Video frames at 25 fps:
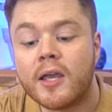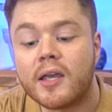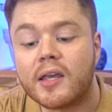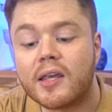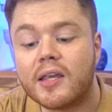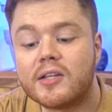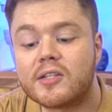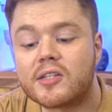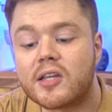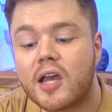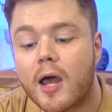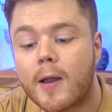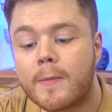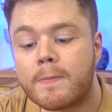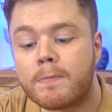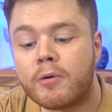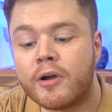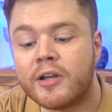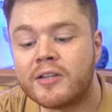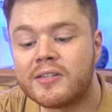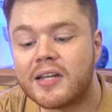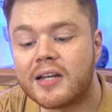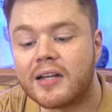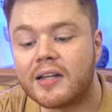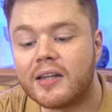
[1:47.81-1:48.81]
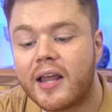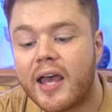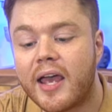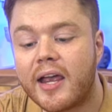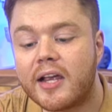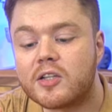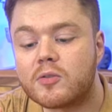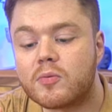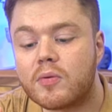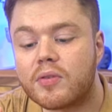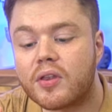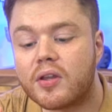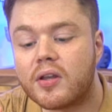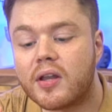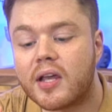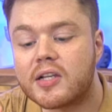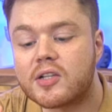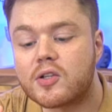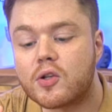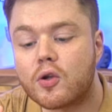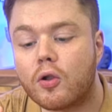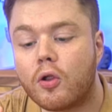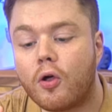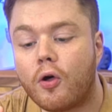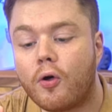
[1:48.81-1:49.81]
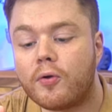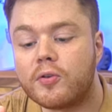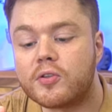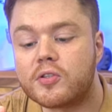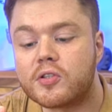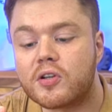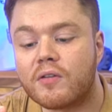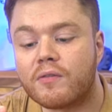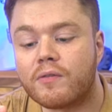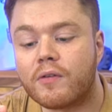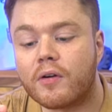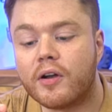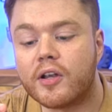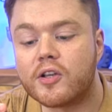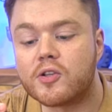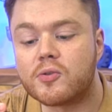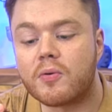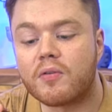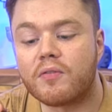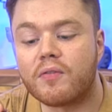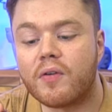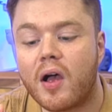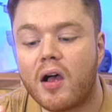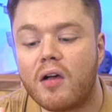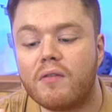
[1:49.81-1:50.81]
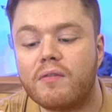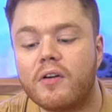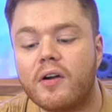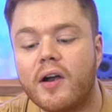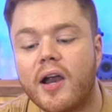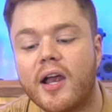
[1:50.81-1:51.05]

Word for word: He's got printed legs with a nice little holster for his revolver,